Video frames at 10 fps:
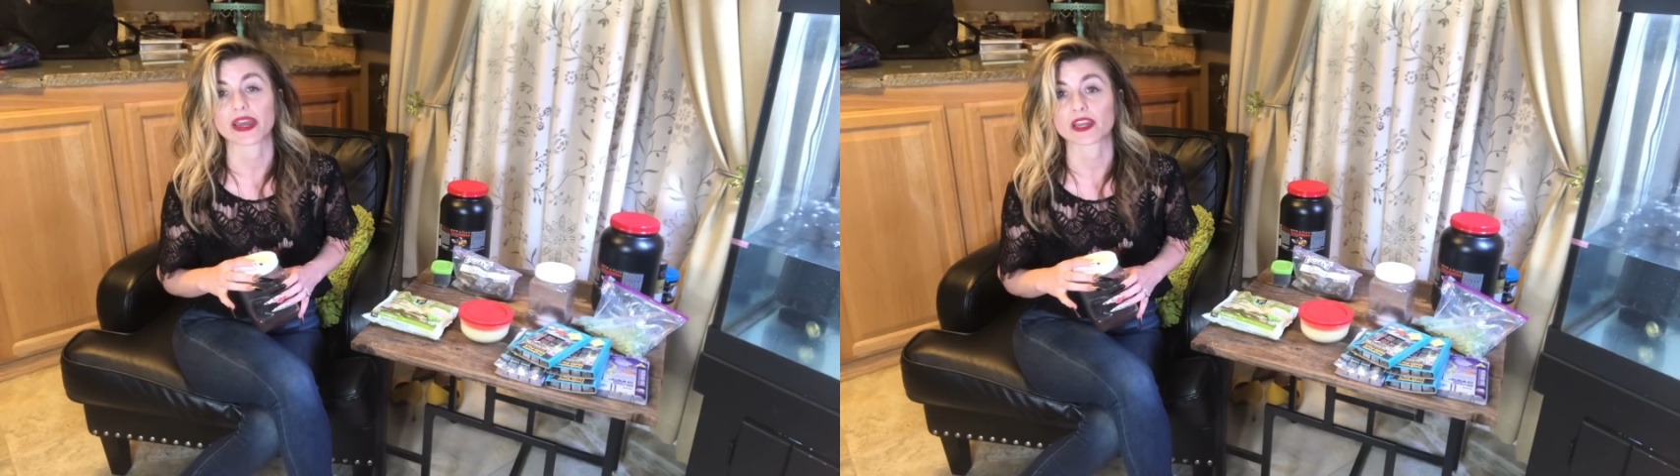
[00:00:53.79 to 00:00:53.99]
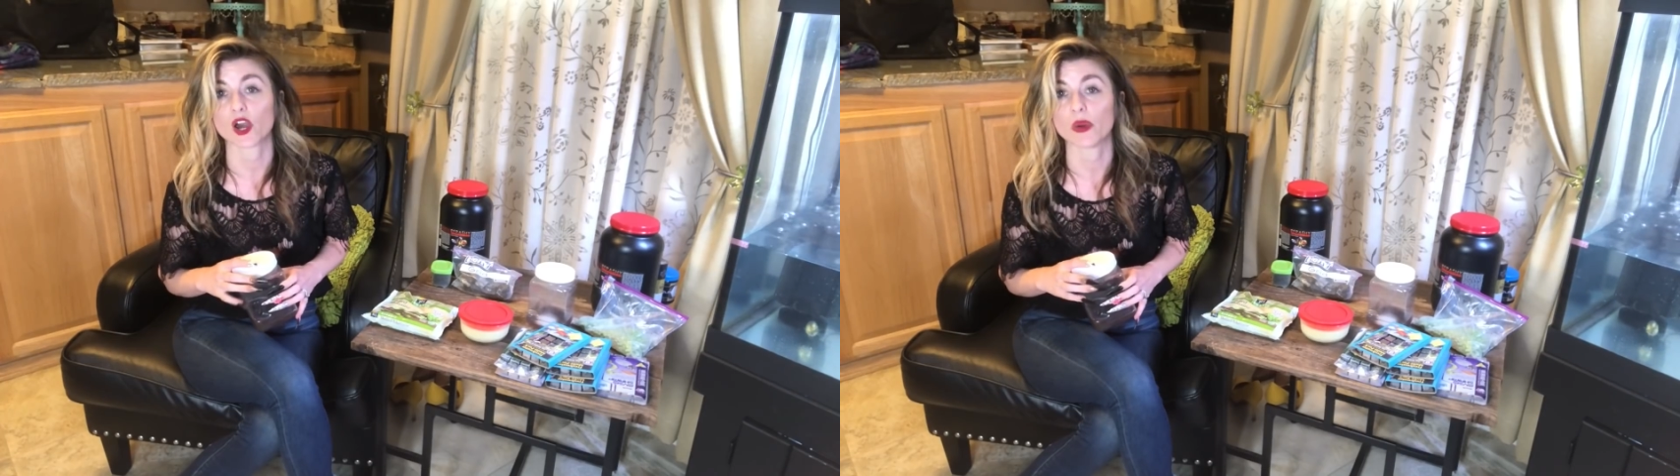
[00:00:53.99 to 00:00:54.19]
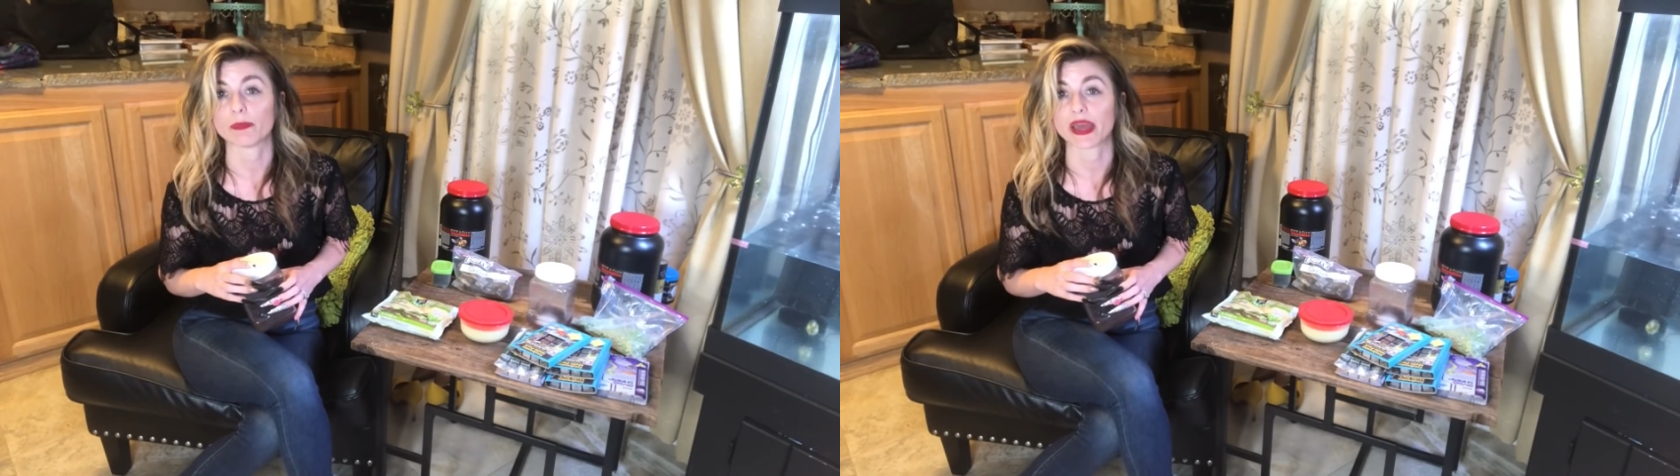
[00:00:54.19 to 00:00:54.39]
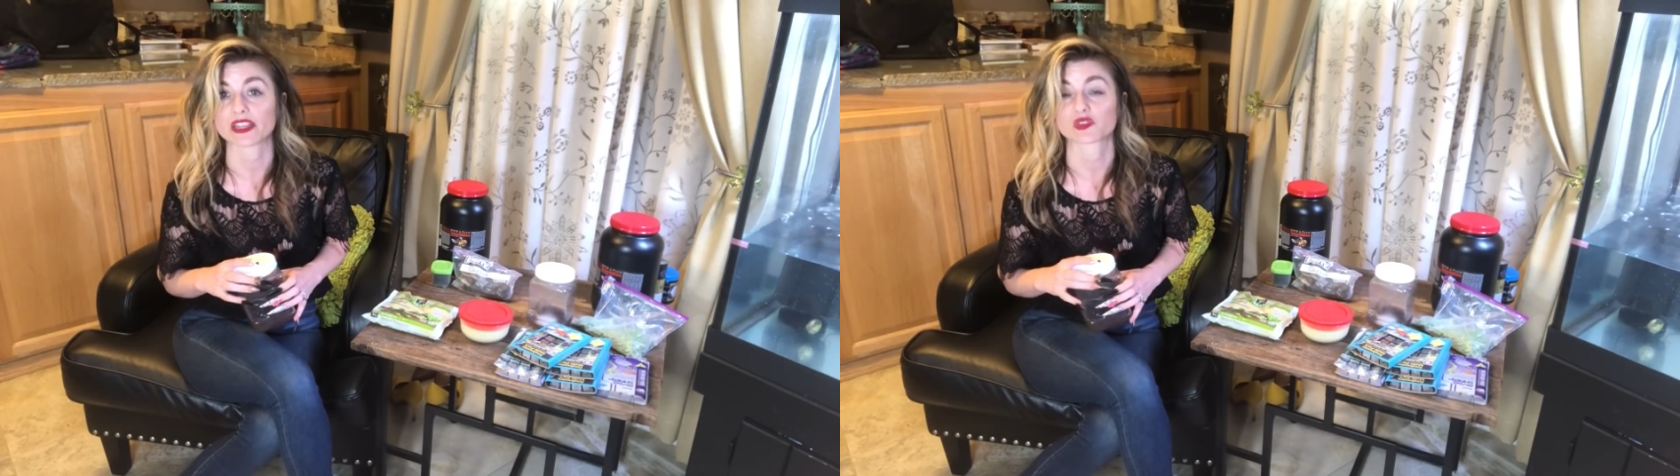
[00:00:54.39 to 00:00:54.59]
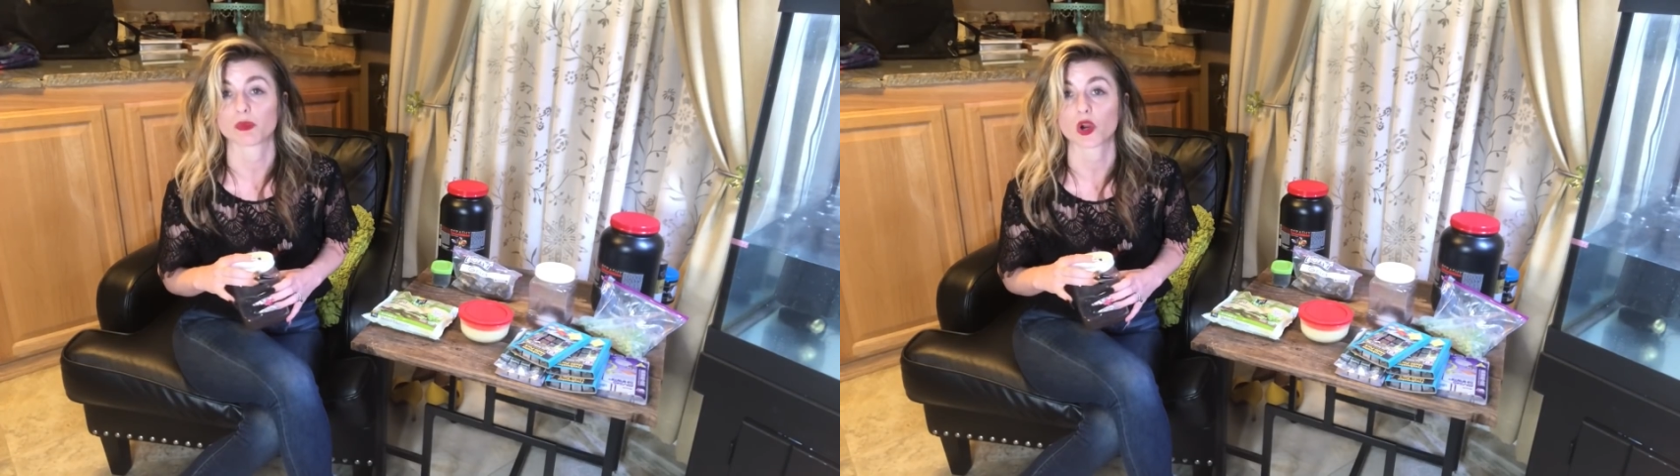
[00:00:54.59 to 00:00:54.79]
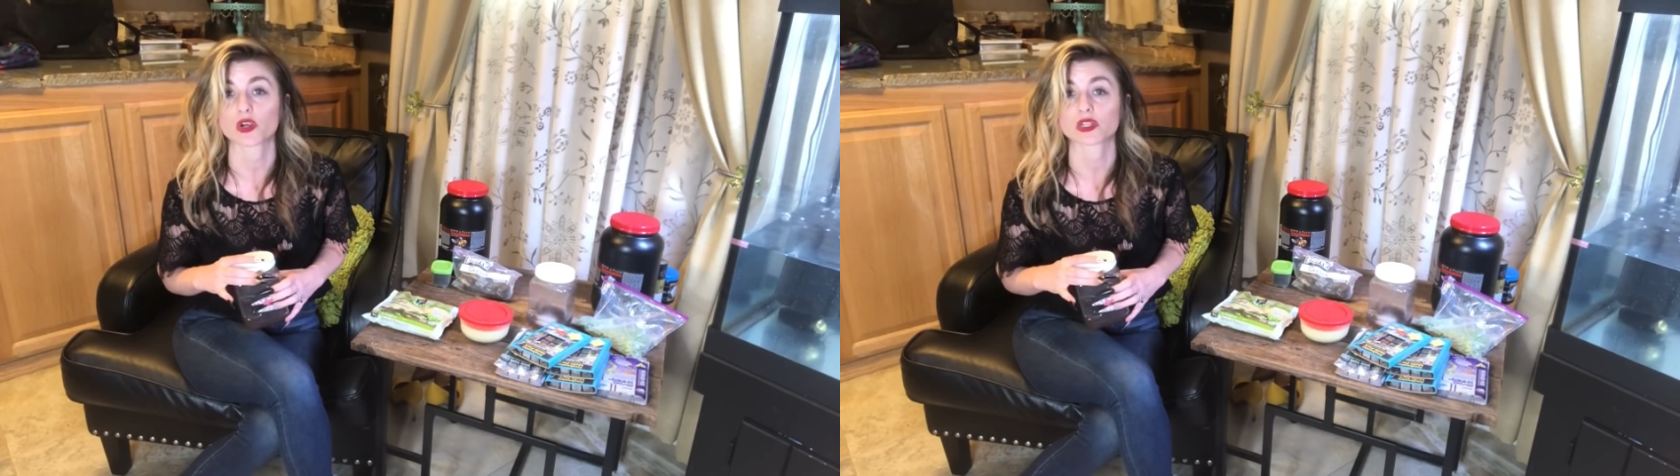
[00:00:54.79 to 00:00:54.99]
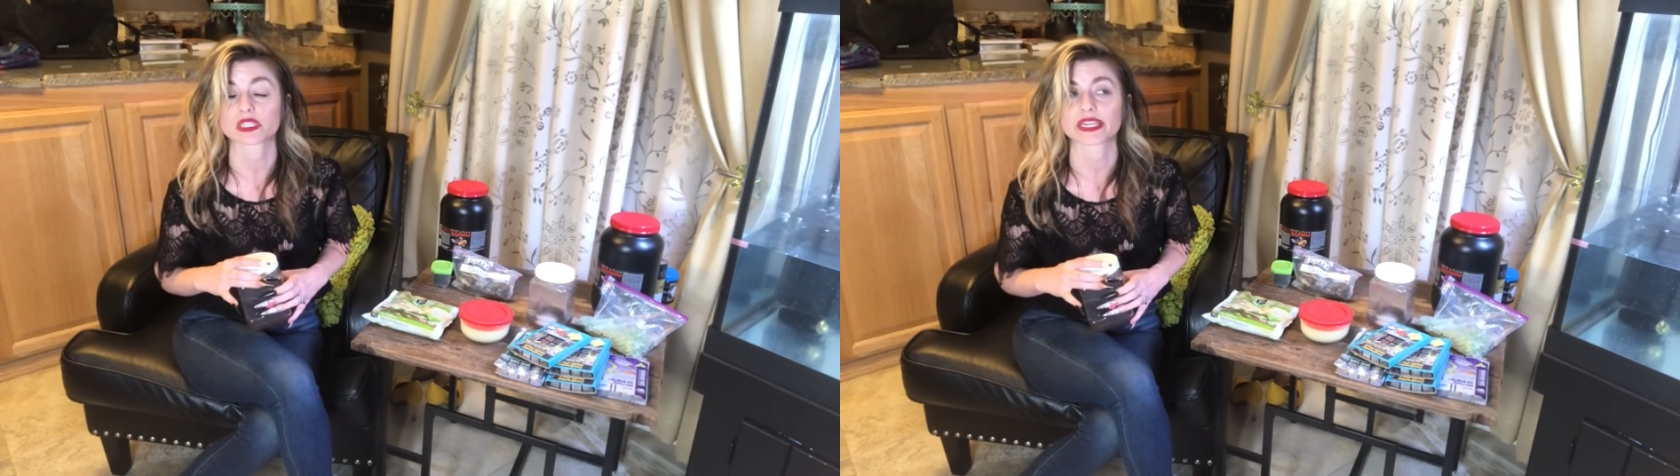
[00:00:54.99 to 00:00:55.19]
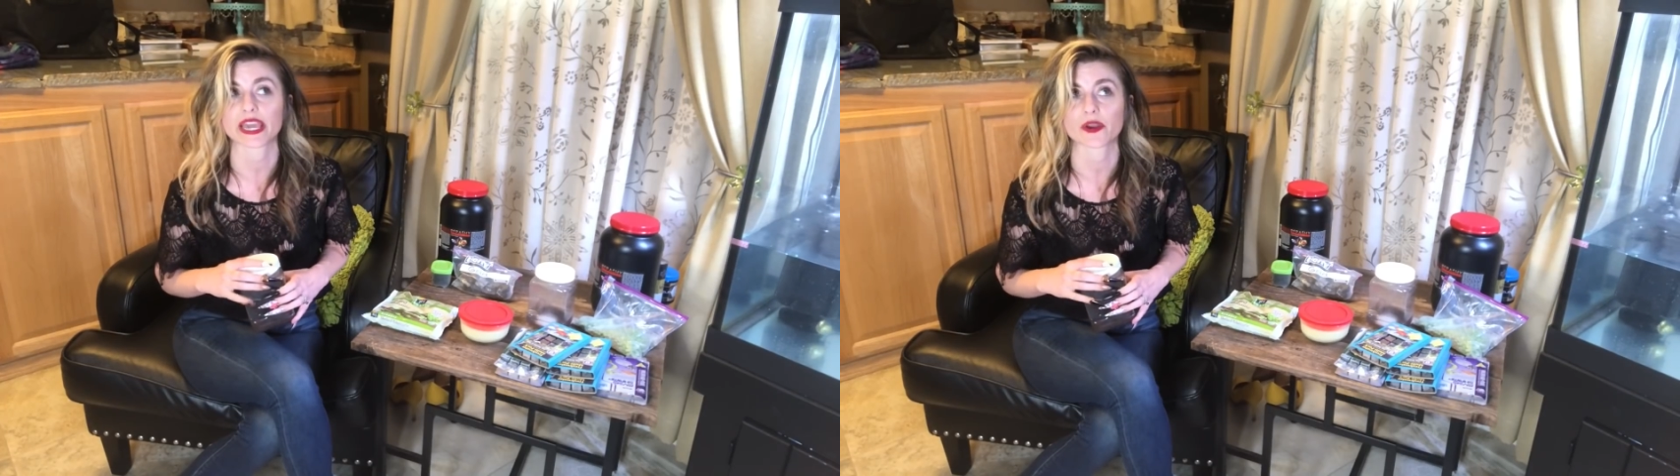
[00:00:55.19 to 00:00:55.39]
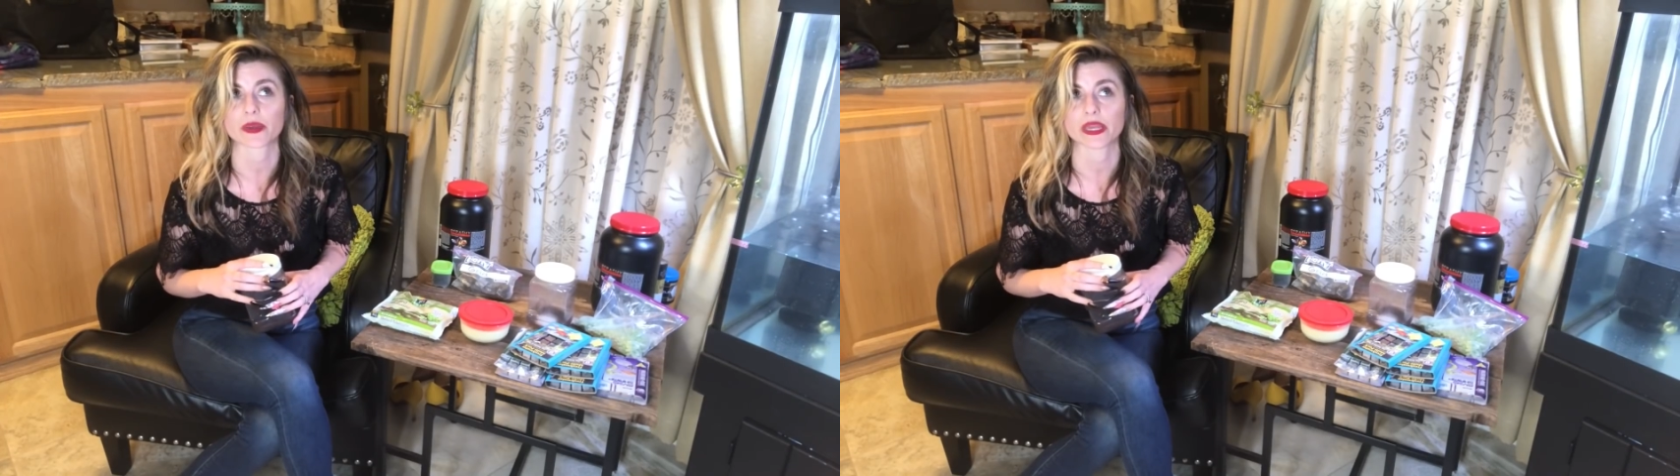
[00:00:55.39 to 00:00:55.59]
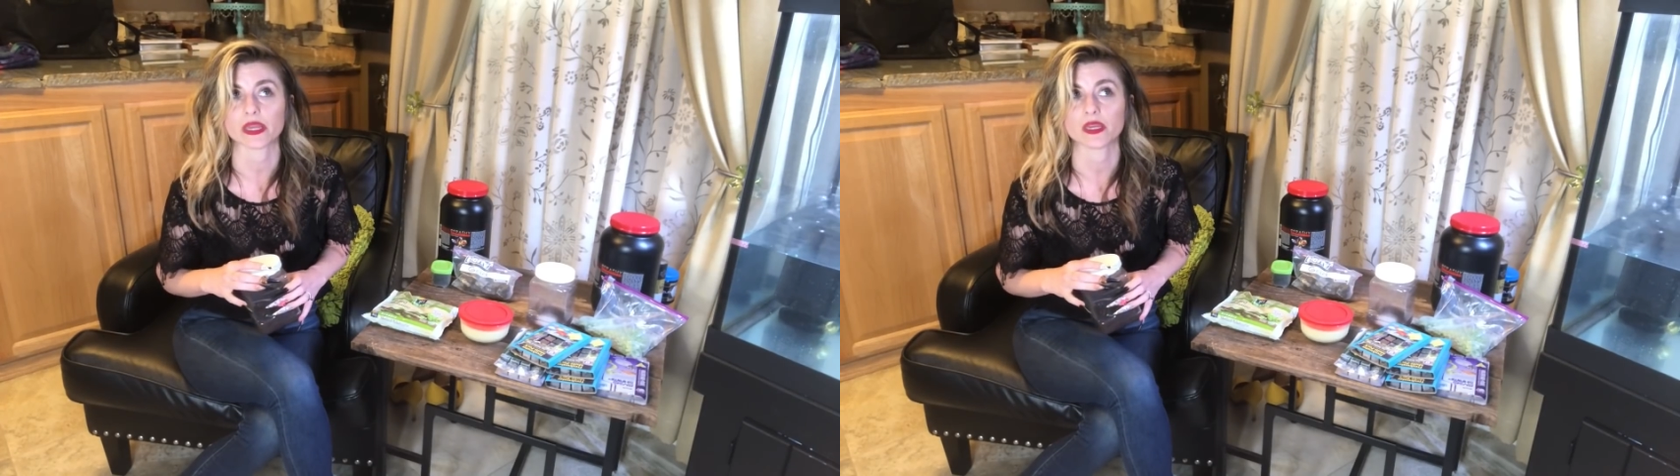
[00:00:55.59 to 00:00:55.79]
Petco and PetSmart
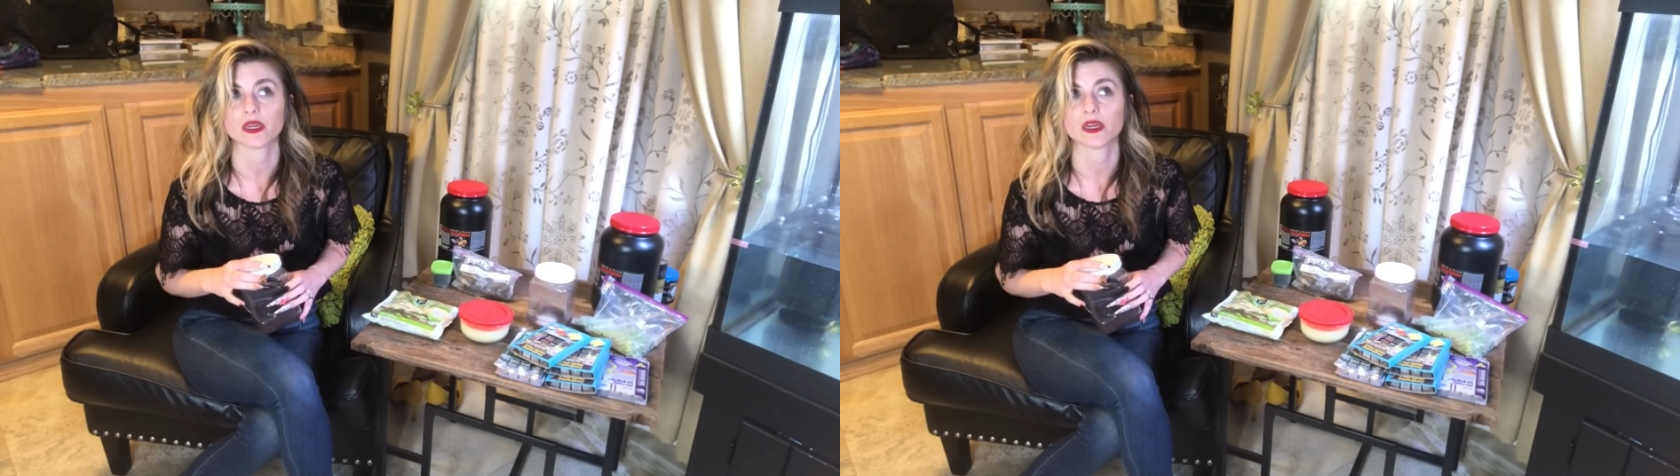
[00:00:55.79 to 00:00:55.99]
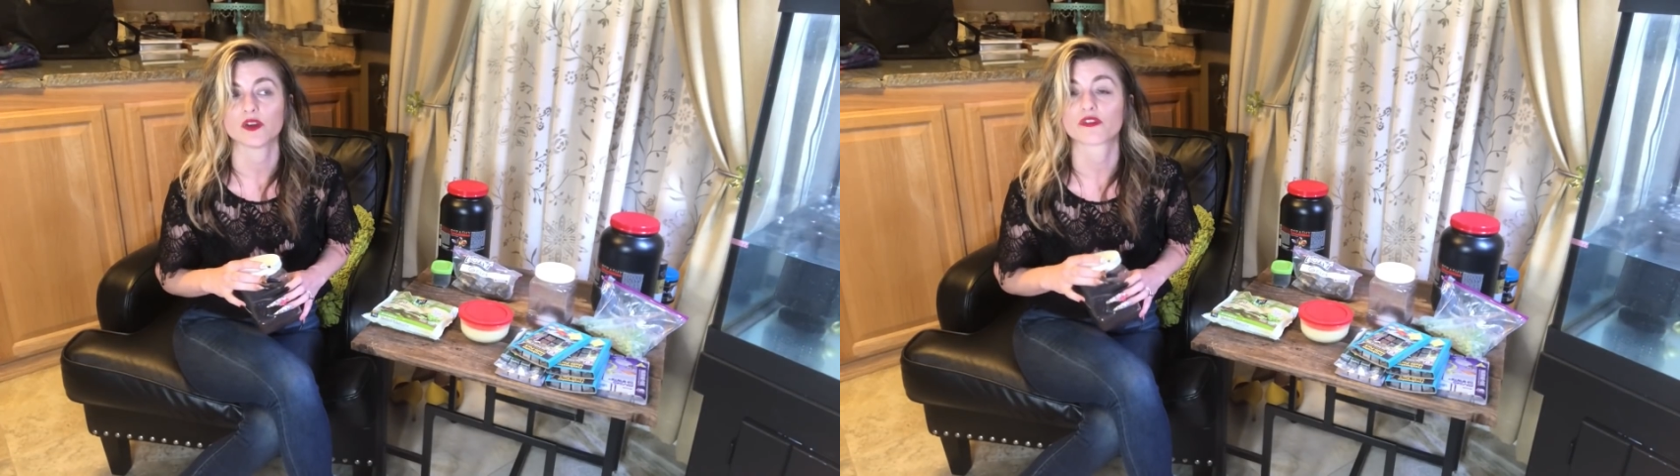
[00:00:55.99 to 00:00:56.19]
carry